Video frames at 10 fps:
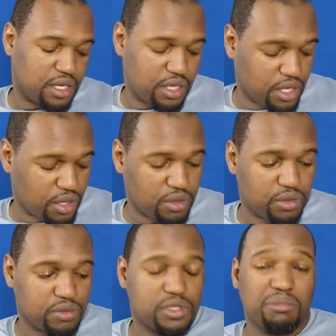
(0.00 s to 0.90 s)
you know,
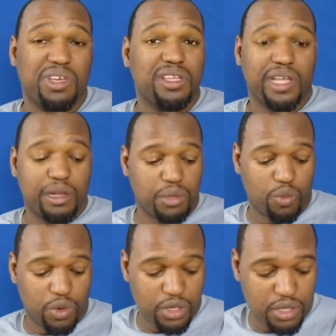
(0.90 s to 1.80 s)
to me, that'd be
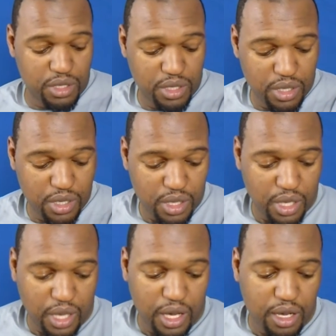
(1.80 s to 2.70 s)
worth
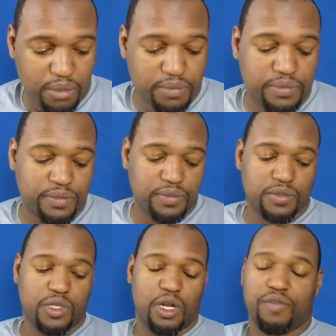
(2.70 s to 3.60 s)
it.
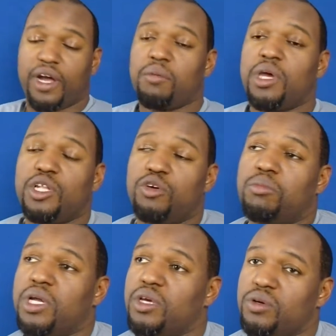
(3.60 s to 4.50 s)
You know, if I can make a little
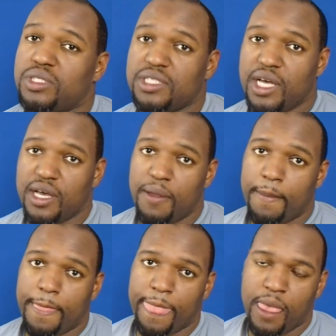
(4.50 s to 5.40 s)
money on the side,
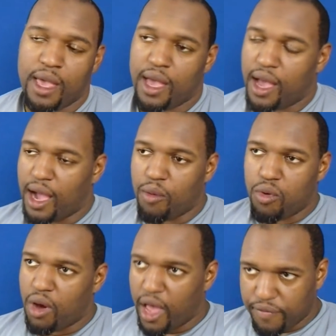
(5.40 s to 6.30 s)
I
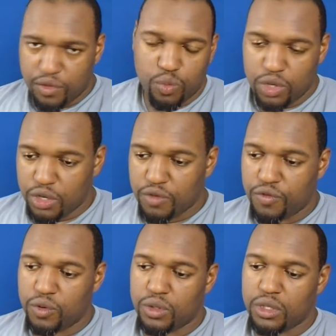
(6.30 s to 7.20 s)
won't have to work
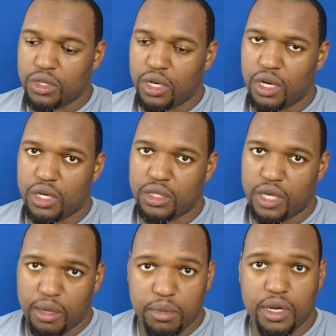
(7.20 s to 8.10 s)
for the
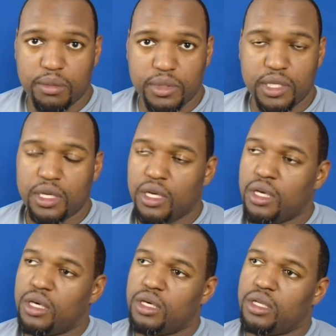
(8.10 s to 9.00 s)
cable company.
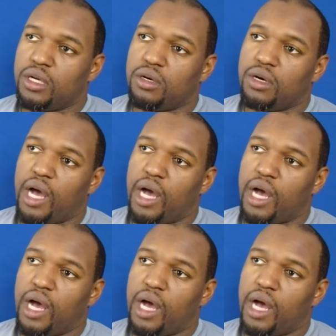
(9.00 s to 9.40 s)
You know,